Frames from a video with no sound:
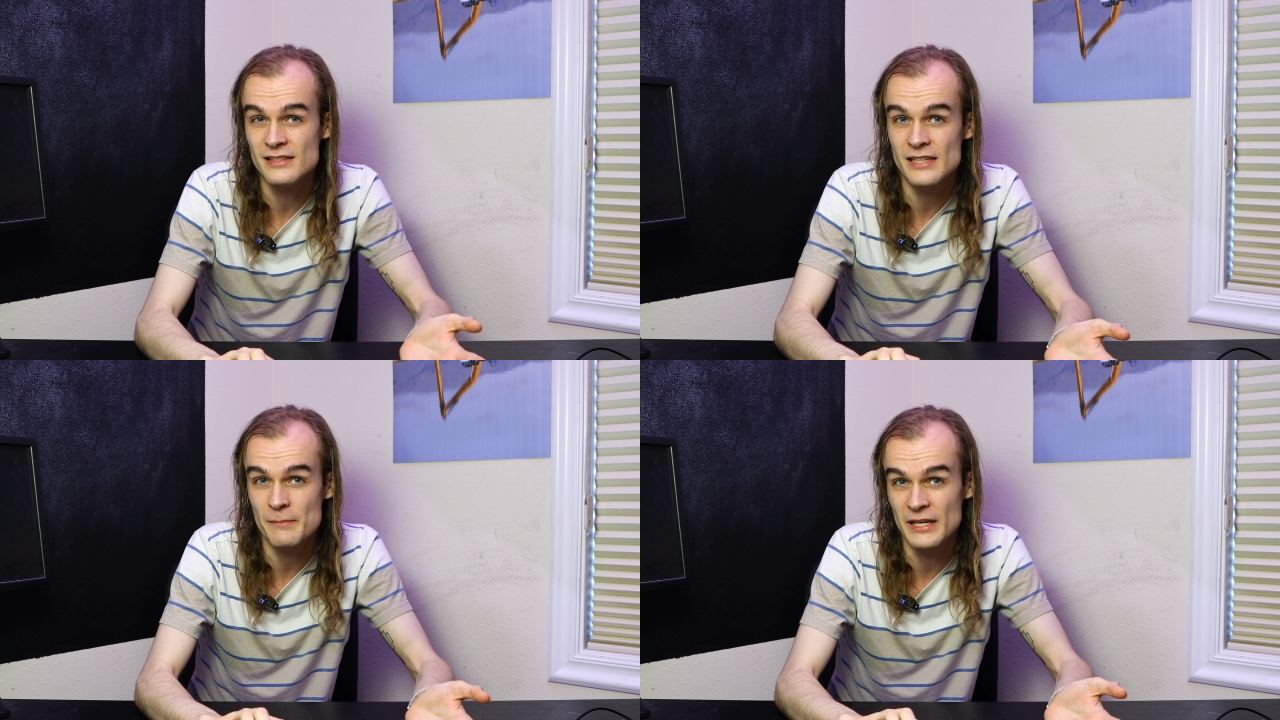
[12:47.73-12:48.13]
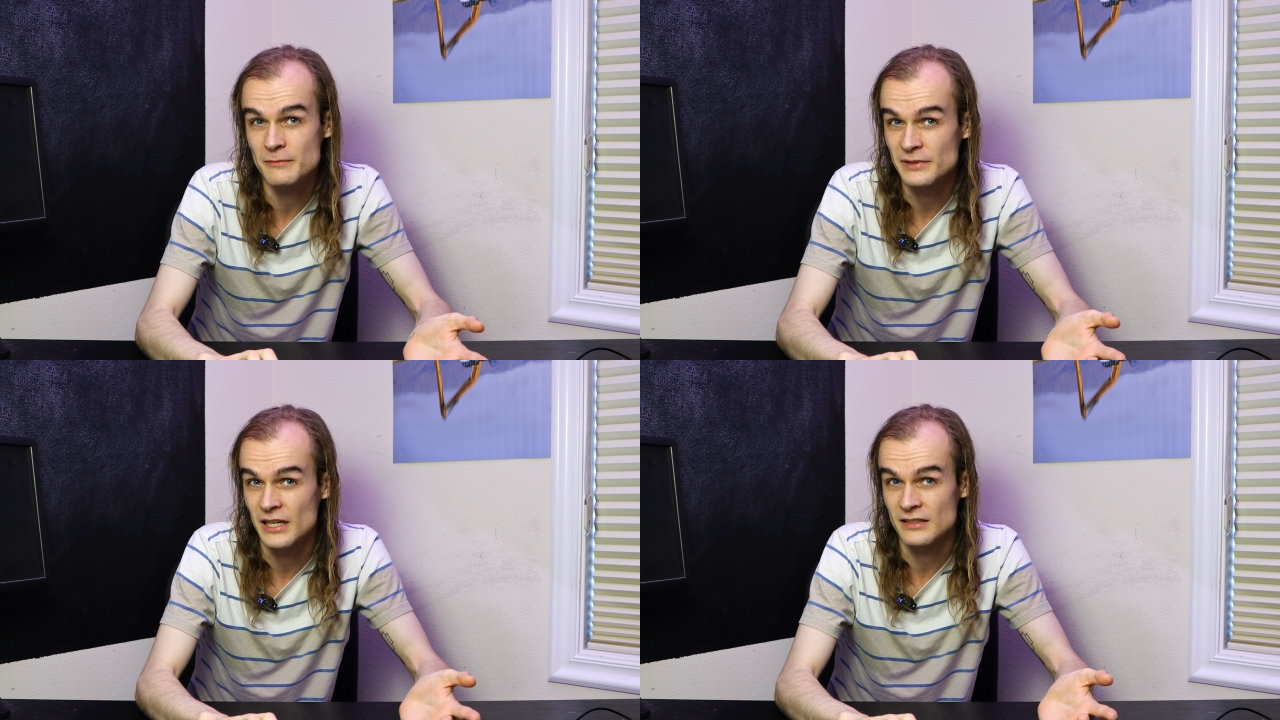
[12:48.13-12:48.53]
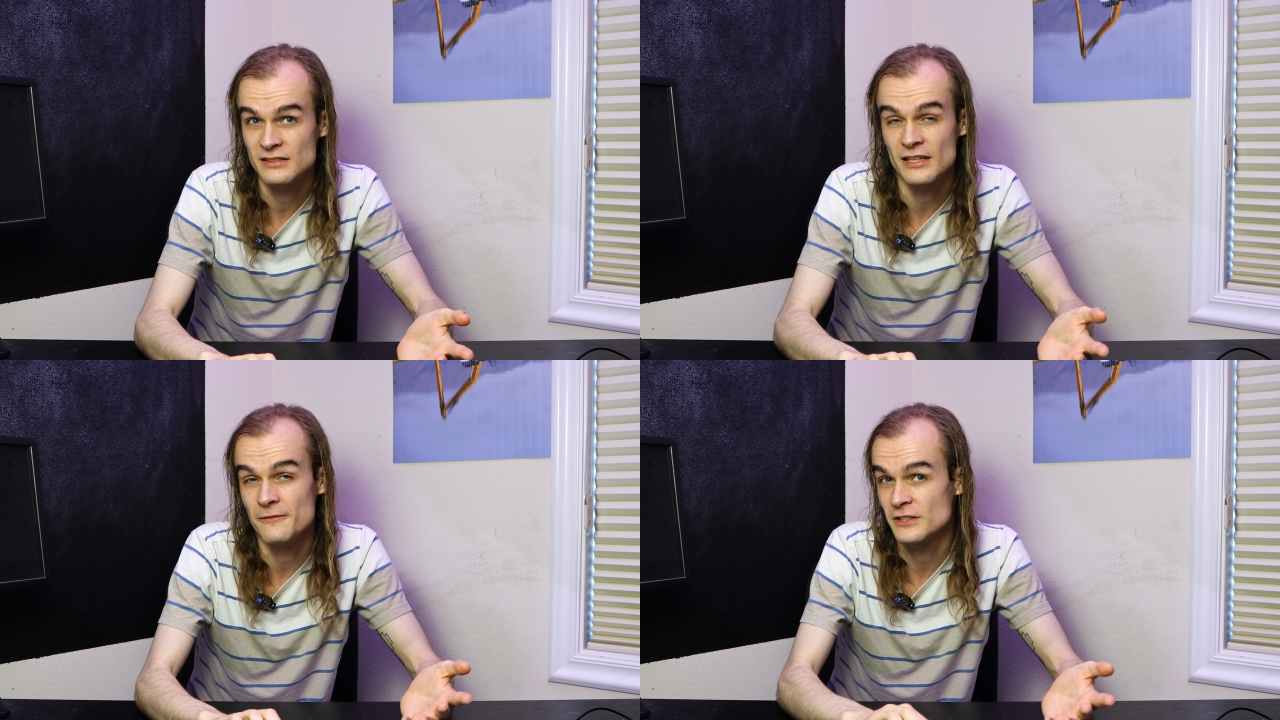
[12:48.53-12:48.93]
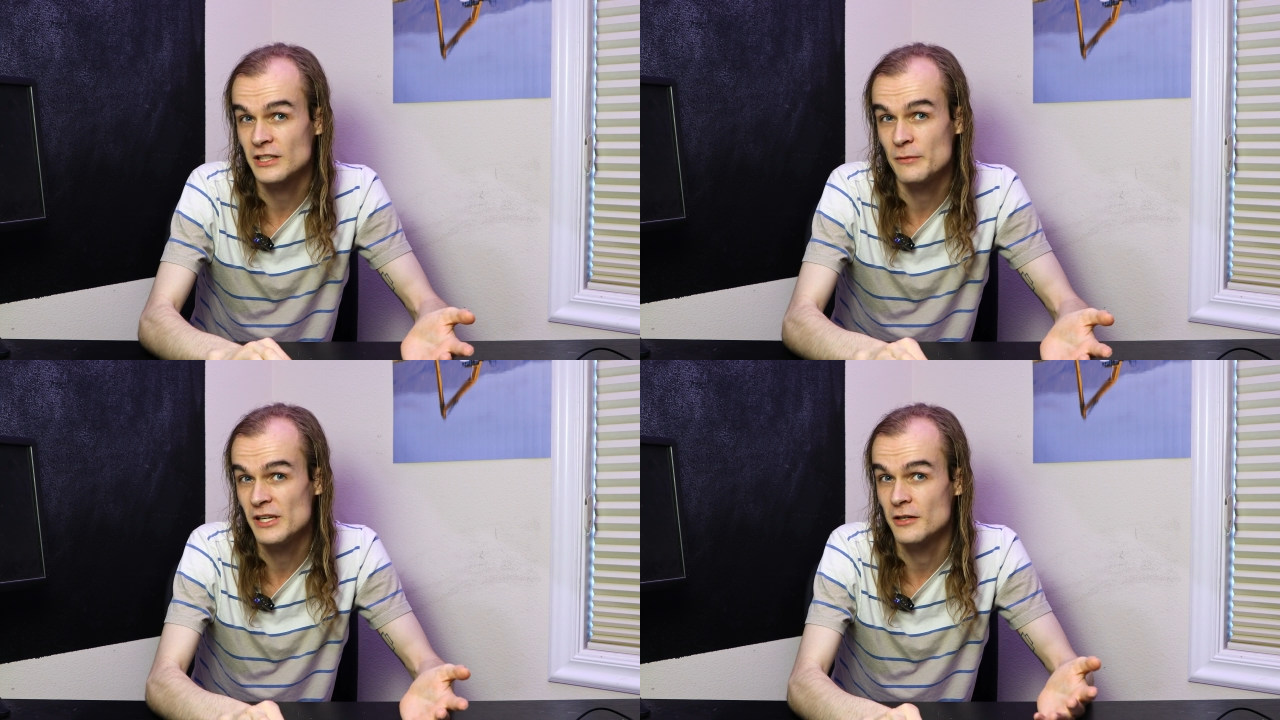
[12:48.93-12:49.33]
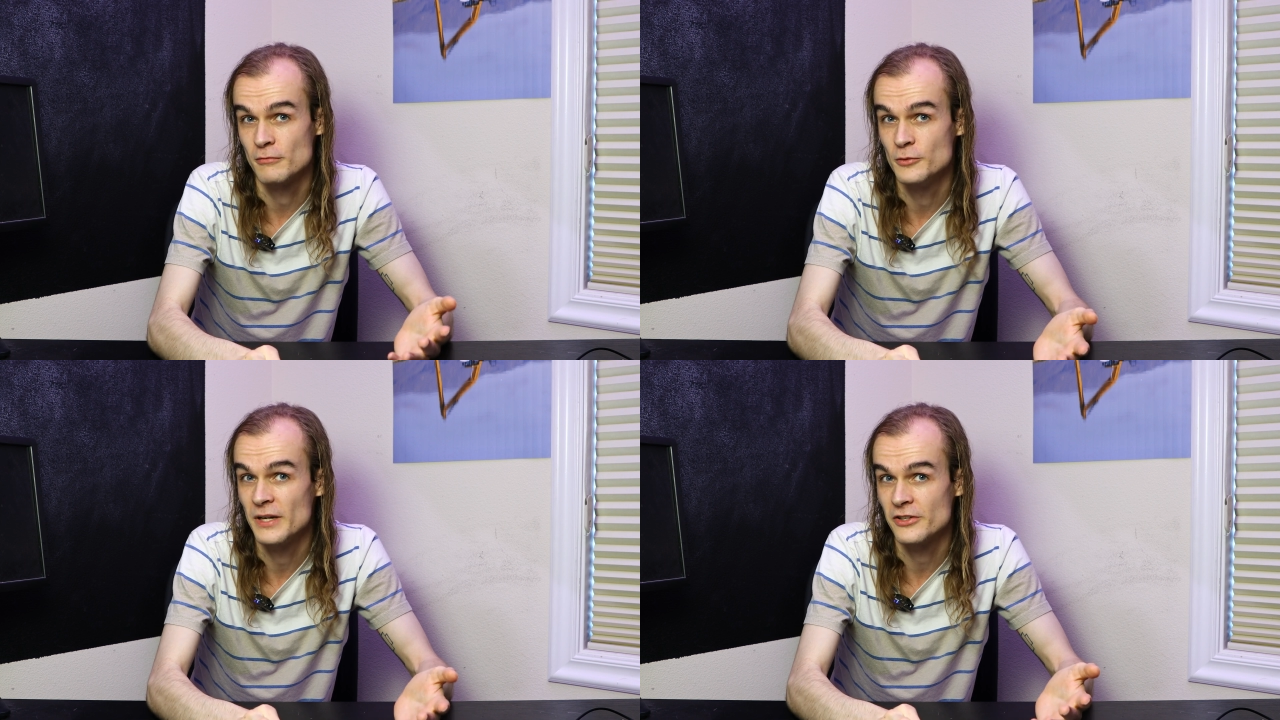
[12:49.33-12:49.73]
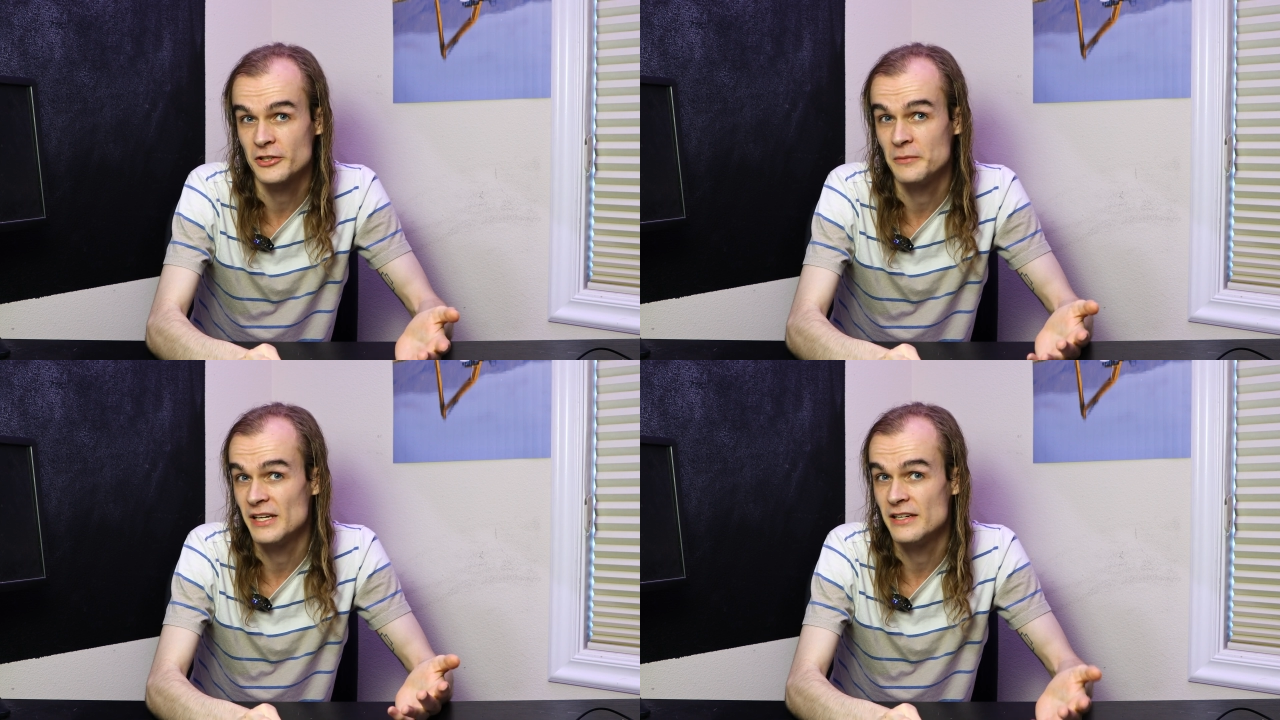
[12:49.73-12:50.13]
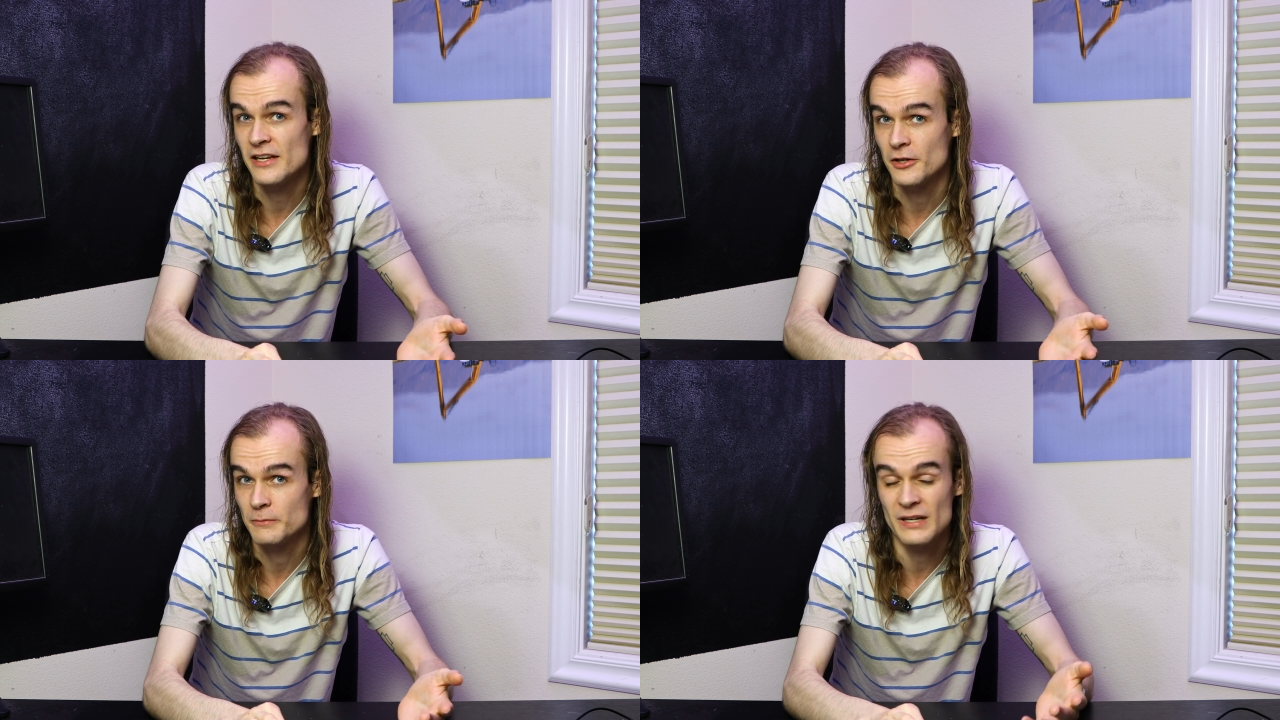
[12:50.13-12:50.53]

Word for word: is a big plus if it's going to be in a room that you're going to be near.